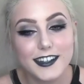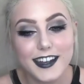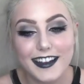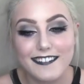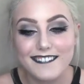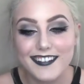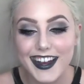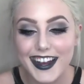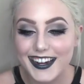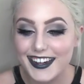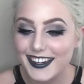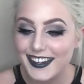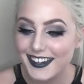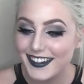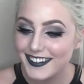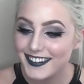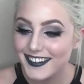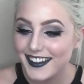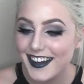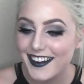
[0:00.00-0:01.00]
I'm kind of
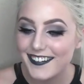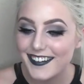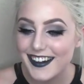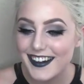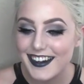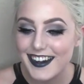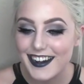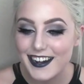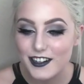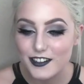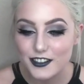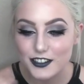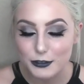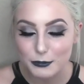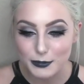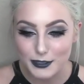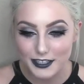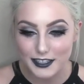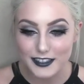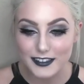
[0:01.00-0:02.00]
into that right now just
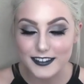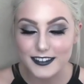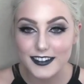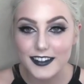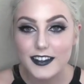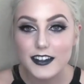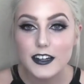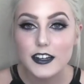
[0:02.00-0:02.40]
because